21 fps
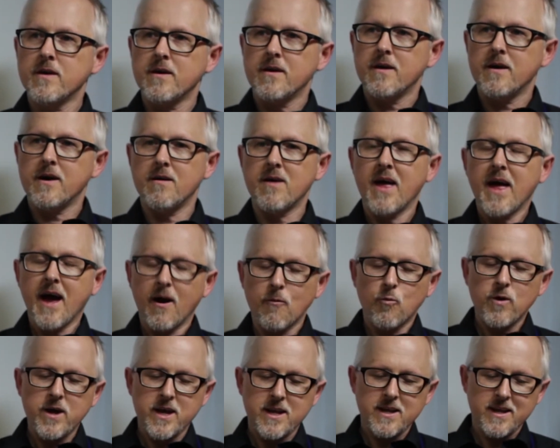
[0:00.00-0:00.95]
And
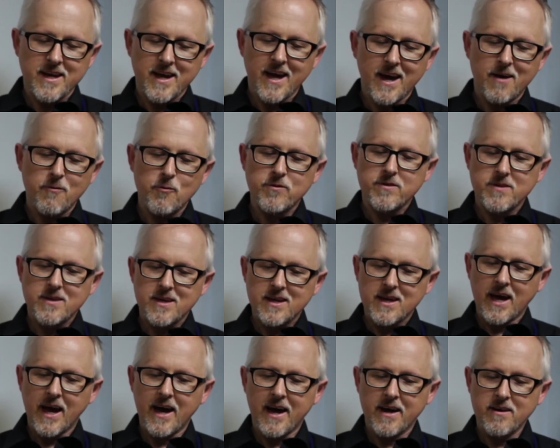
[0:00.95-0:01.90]
weirdly, I was
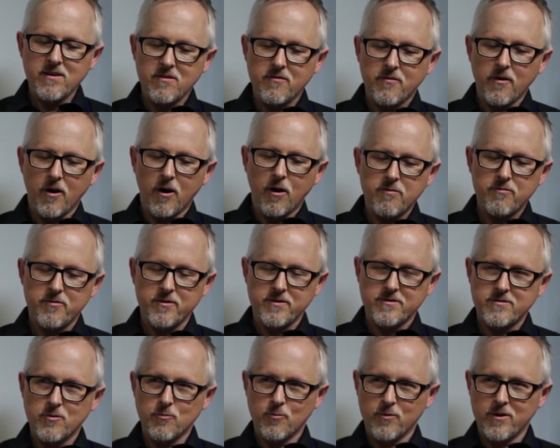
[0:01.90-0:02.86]
kind of offered
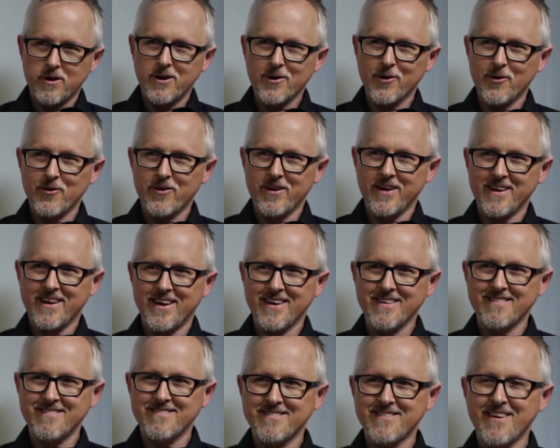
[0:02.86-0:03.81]
to work on it, and I
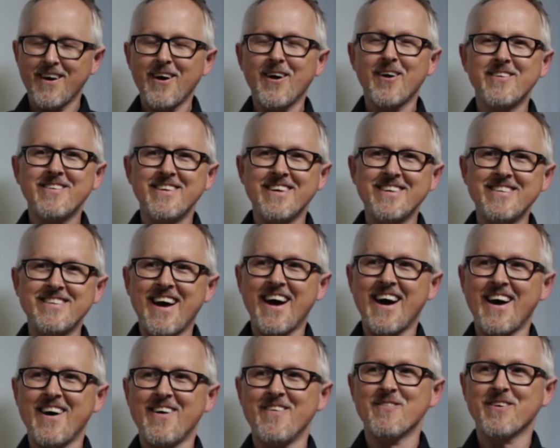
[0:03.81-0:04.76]
turned it
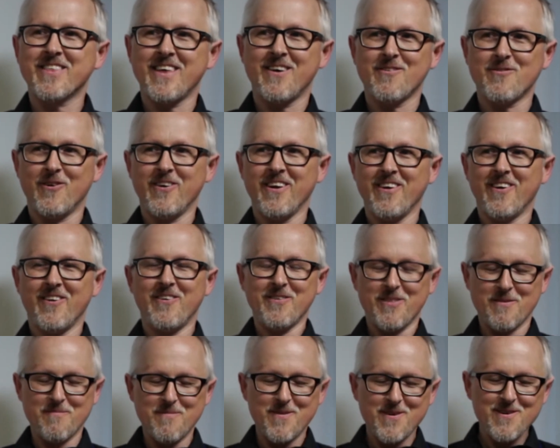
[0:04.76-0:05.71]
down because I was already on another
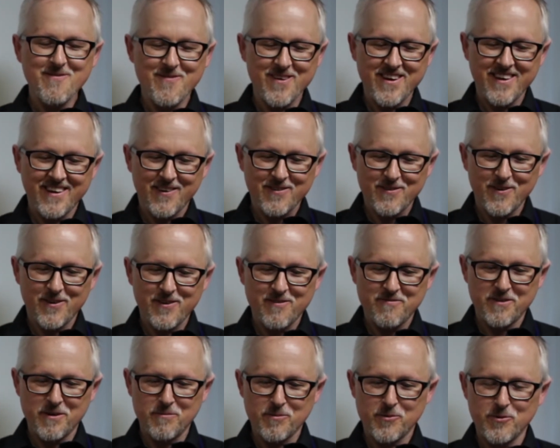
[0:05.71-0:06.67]
movie. I was on a
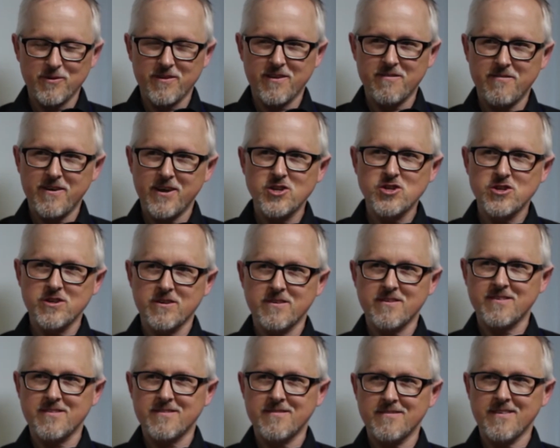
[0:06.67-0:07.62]
film called The
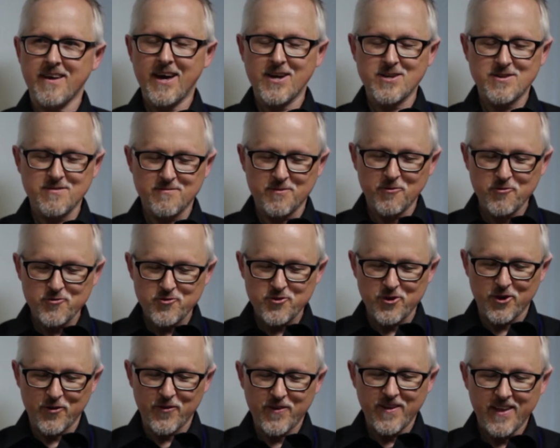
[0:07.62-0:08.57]
Avengers Age of
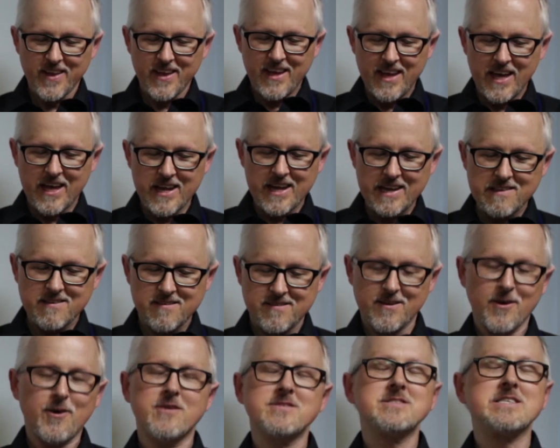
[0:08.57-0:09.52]
Ultron, and I'd
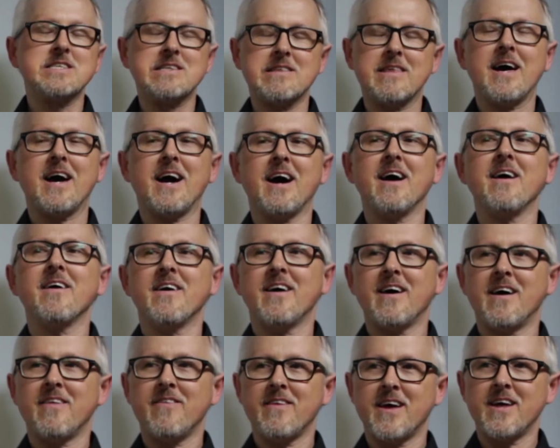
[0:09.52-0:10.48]
started that,
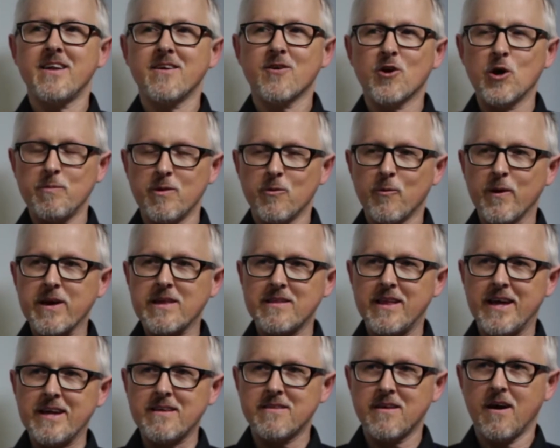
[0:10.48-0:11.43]
and then a couple of weeks
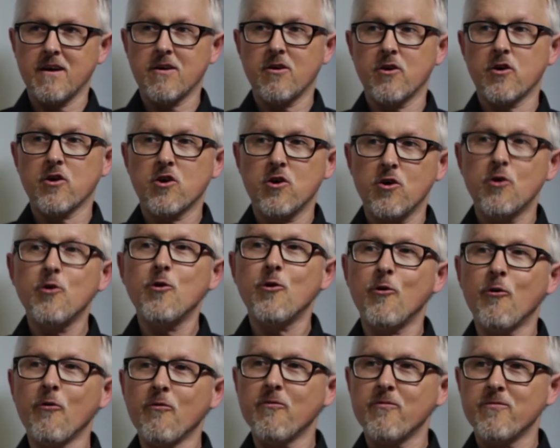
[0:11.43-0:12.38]
later, I got a
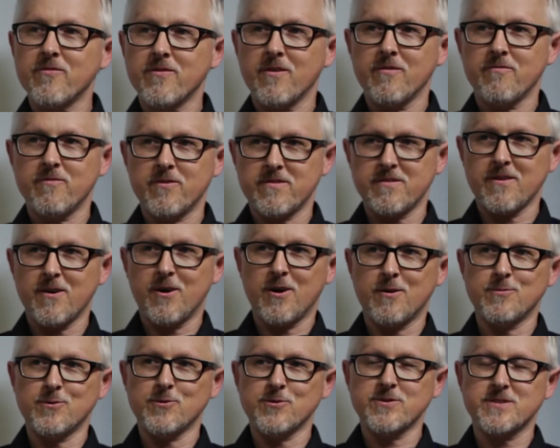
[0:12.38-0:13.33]
call for Star
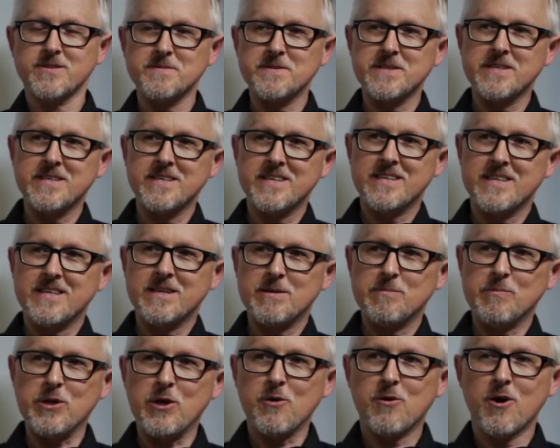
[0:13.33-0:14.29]
Wars,
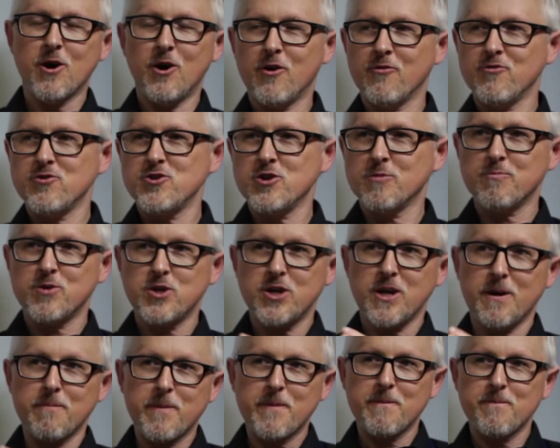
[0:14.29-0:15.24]
but you can't jump
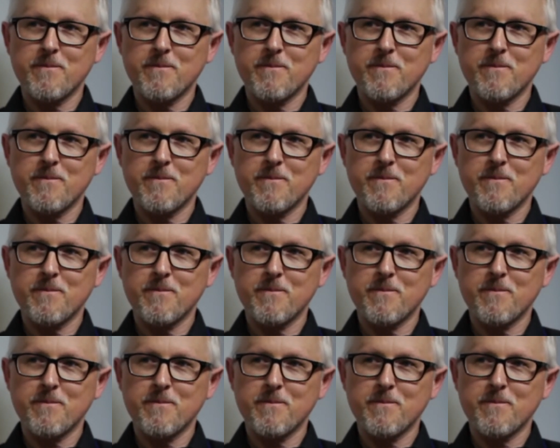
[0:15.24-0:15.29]
ship.